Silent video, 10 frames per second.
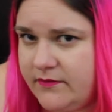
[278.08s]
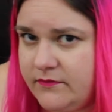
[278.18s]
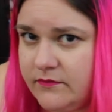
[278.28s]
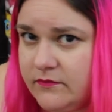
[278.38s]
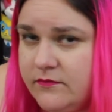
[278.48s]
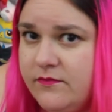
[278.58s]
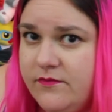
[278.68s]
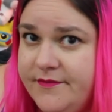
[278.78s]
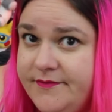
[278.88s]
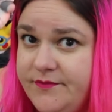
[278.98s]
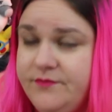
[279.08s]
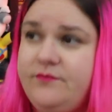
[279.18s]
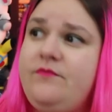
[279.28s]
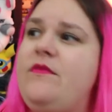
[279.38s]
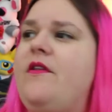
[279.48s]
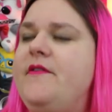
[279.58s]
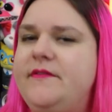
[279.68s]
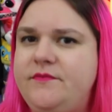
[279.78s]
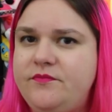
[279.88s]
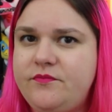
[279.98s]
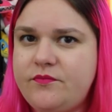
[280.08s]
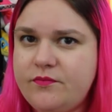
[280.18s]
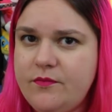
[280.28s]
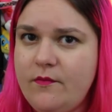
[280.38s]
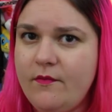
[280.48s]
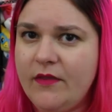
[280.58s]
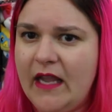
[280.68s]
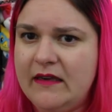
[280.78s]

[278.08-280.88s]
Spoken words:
an Aero bar, you know the texture.